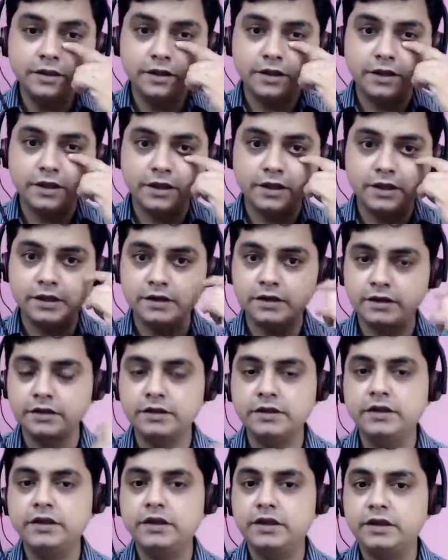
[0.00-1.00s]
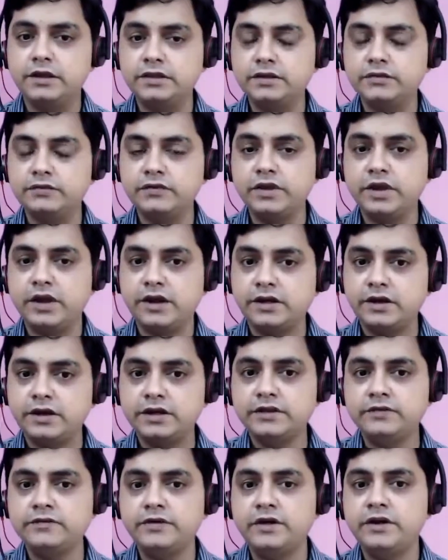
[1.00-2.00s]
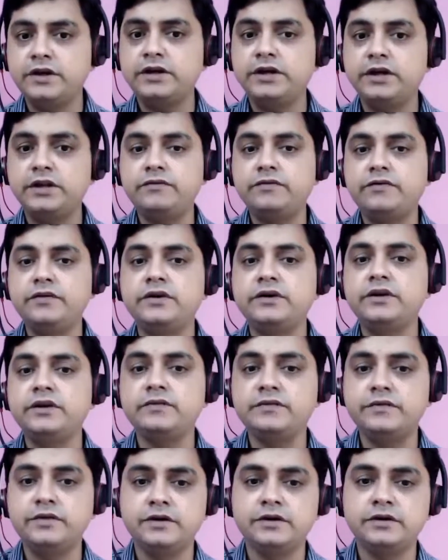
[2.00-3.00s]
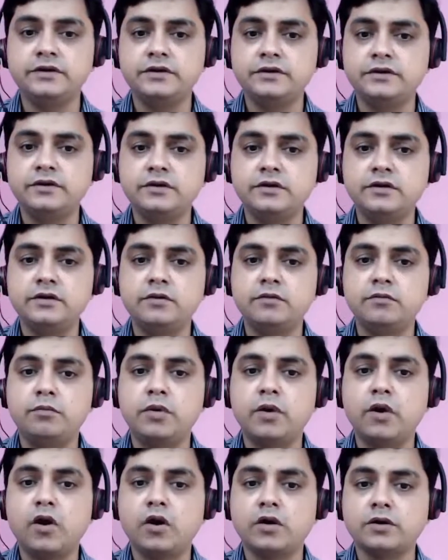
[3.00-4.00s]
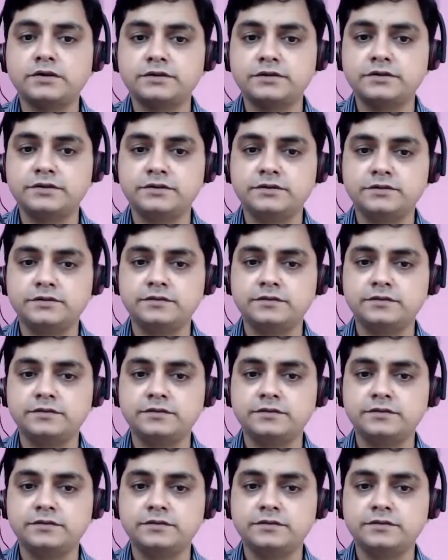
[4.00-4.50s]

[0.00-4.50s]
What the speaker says: And in this, we identify different blocks